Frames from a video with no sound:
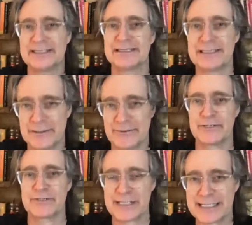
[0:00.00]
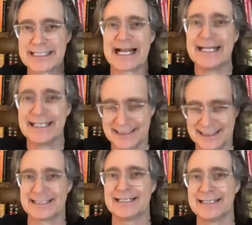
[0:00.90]
interior
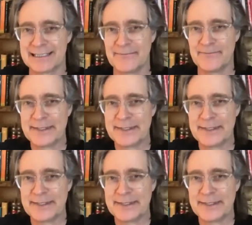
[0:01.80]
sciences